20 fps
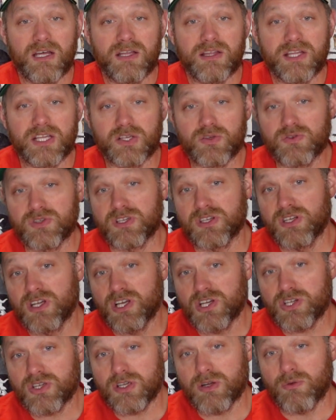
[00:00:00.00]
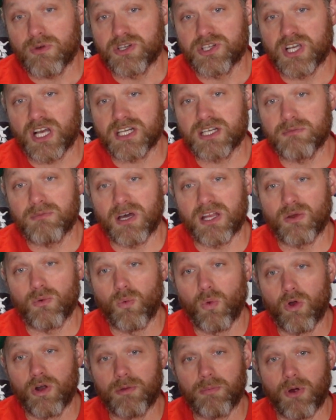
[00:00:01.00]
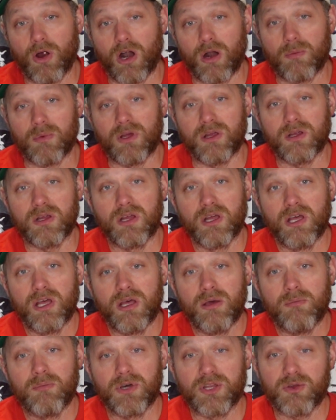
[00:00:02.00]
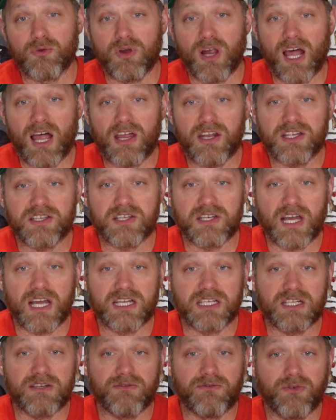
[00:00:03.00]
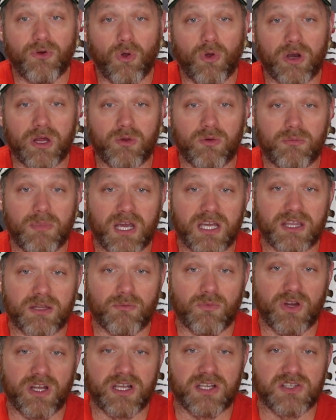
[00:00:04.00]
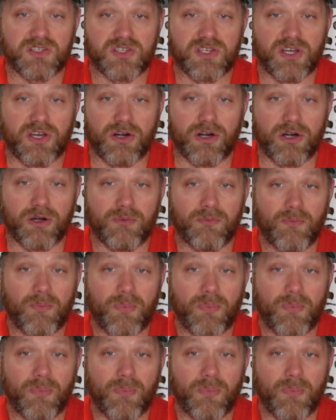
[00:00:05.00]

This was initially rejected by the War Department, but the realities in 1940 would make them reconsider.